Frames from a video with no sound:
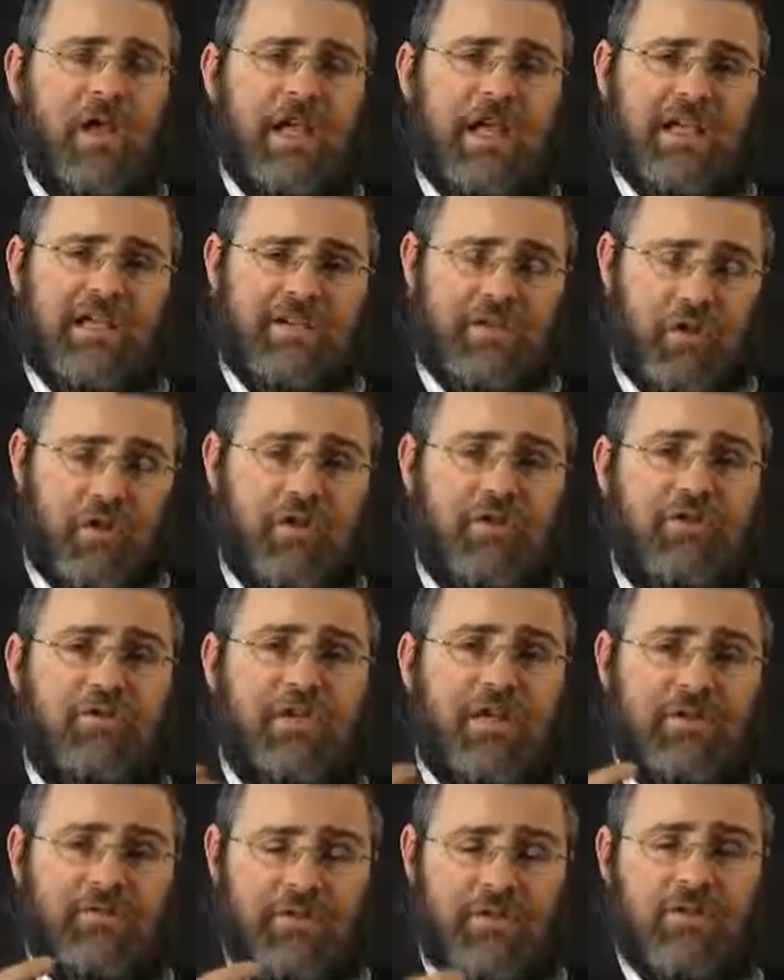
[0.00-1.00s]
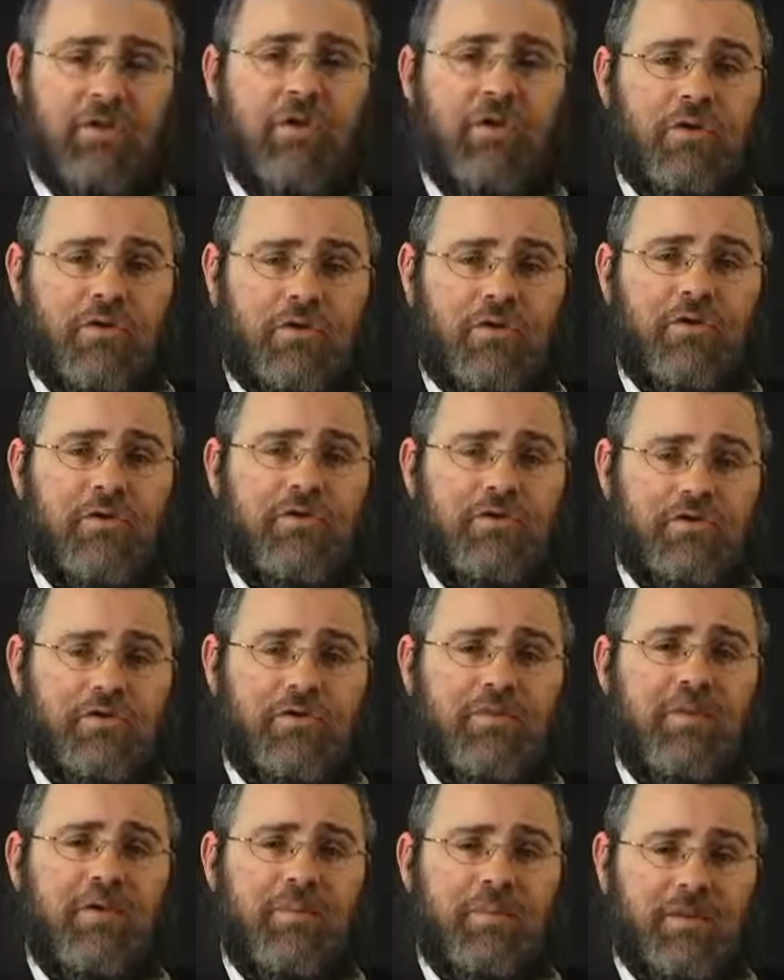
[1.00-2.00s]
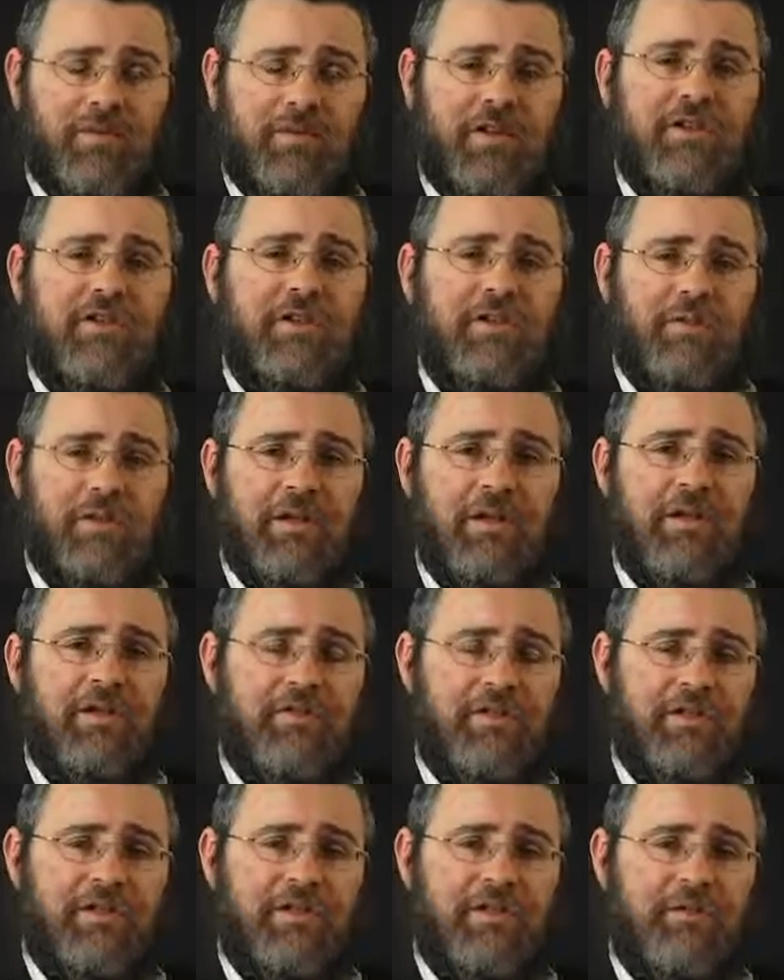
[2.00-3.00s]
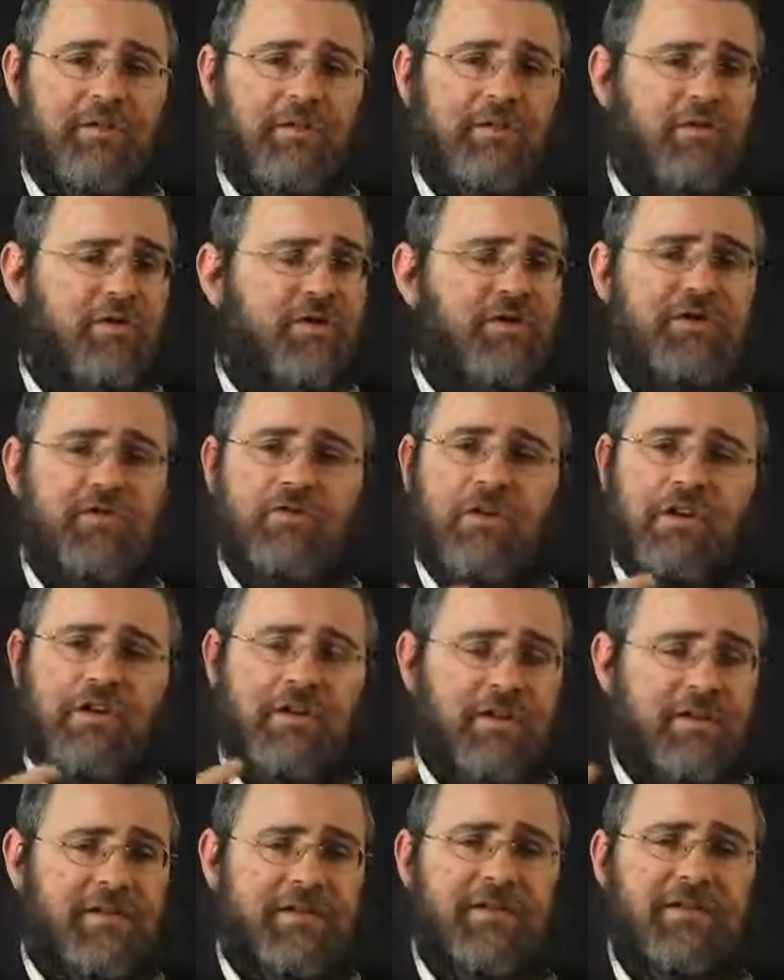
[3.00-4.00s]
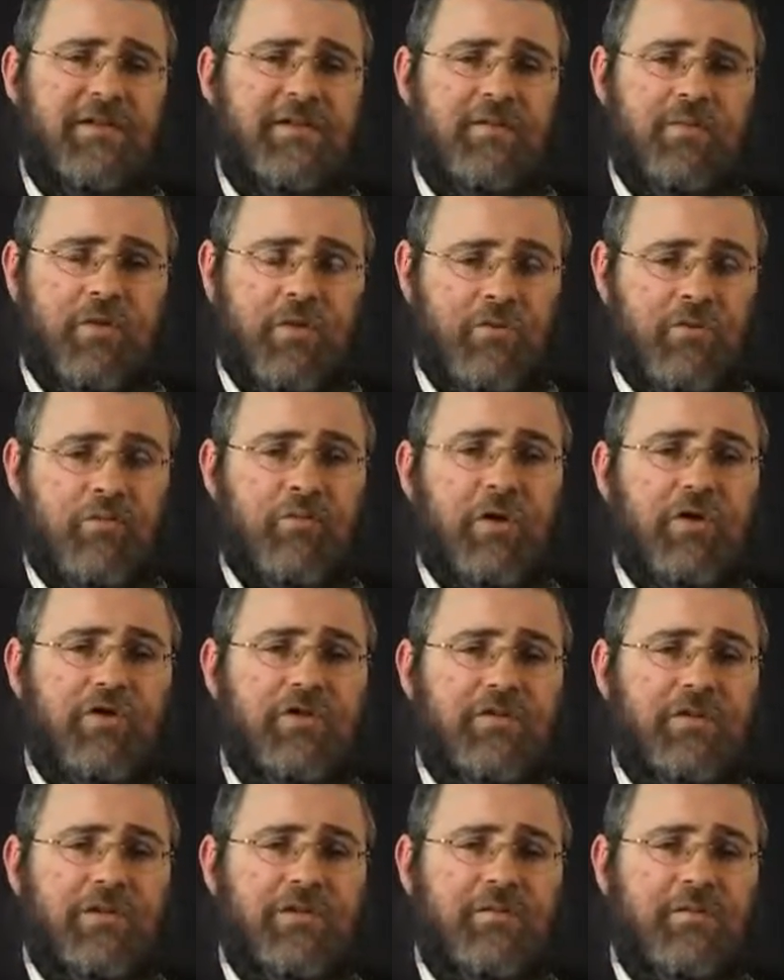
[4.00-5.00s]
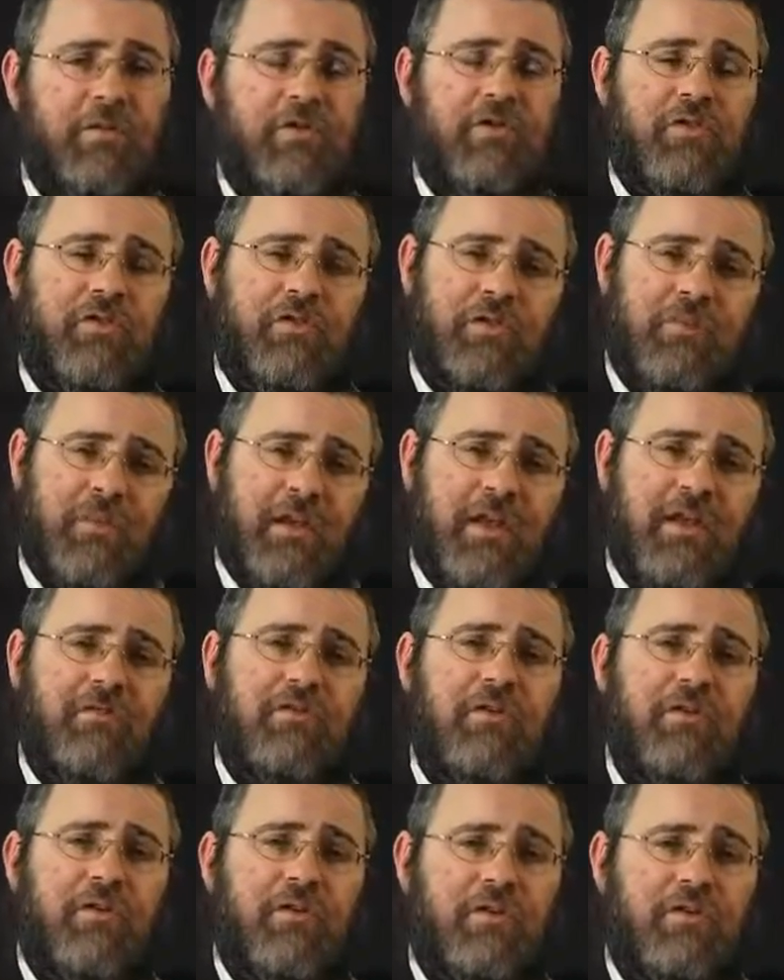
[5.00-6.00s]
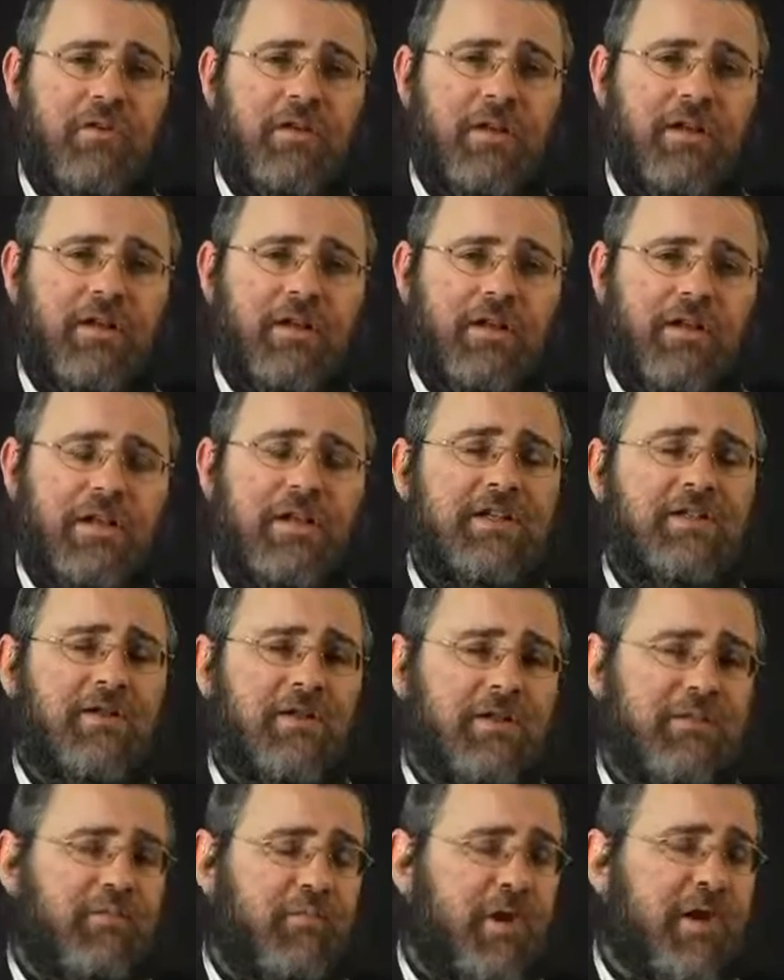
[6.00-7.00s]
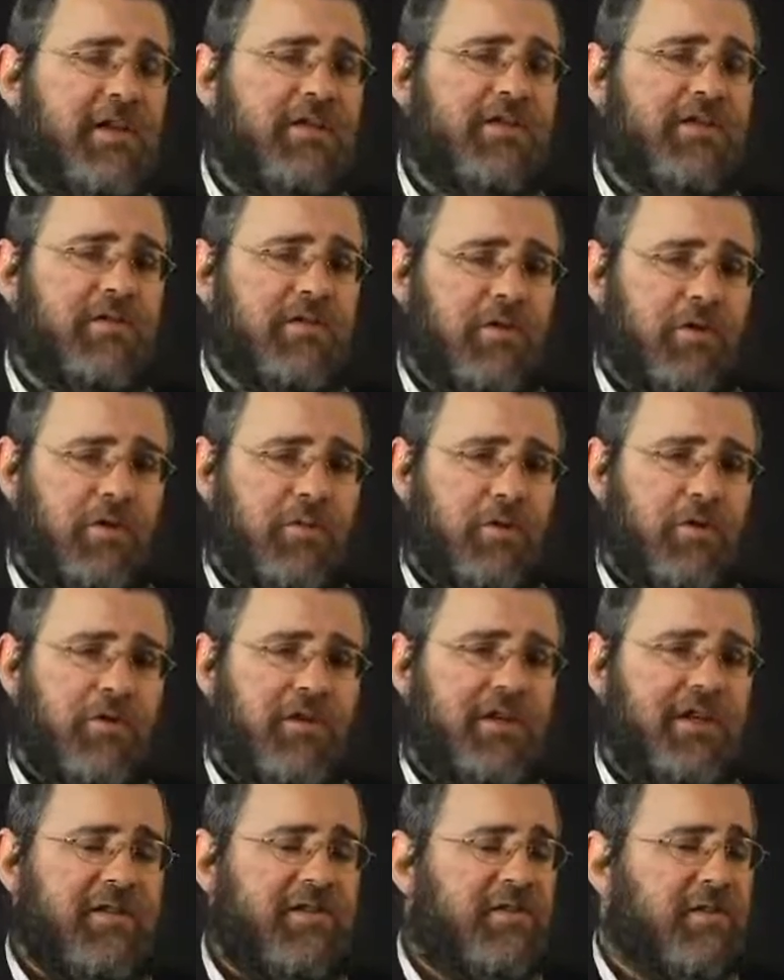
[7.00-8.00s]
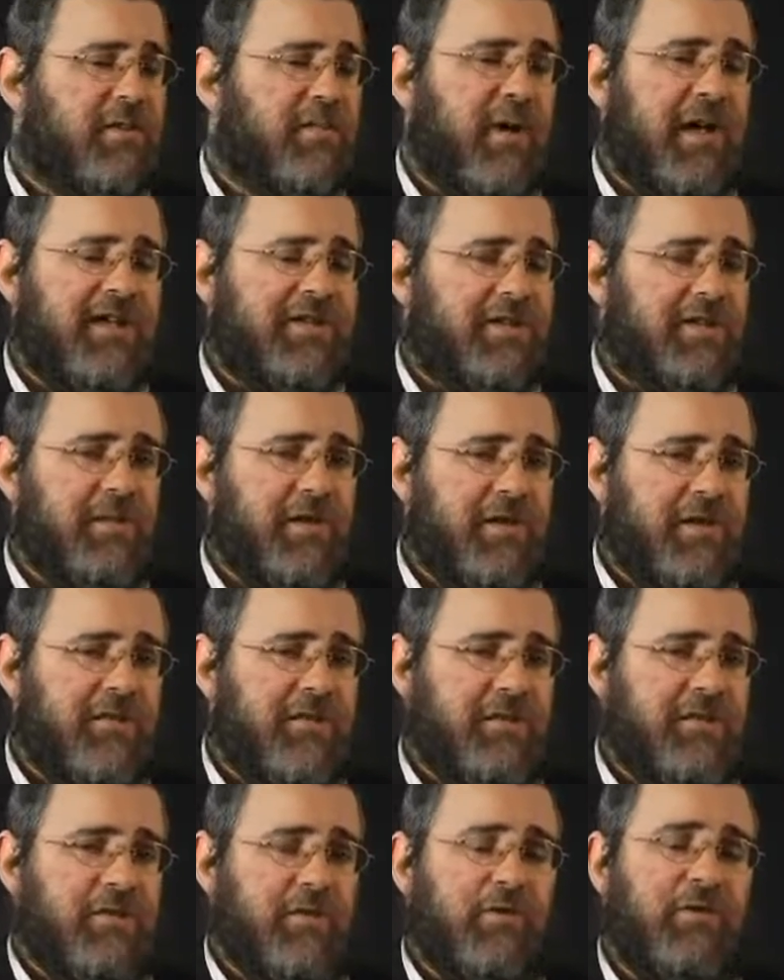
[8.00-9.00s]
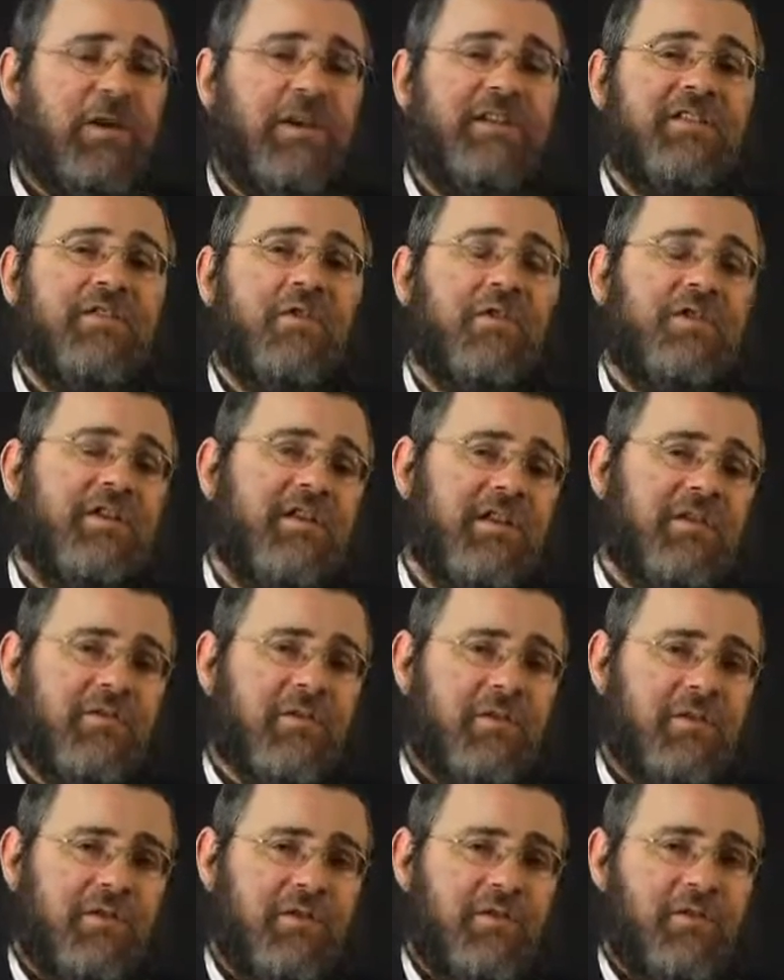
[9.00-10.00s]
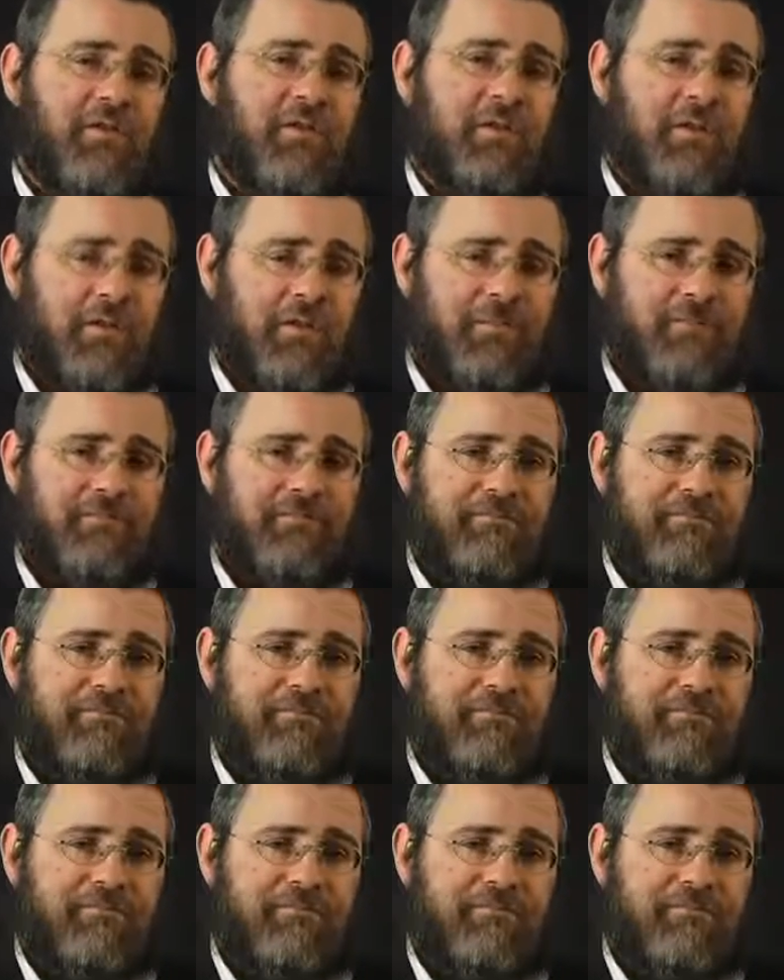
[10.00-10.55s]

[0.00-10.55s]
is going to give the Torah to the Jewish people eventually when they leave Egypt, which is very consistent with who Moshe is. Moshe is the man of law. So he breaks their old mold, he gives them the possibility for the new, and he's going to give them the new law.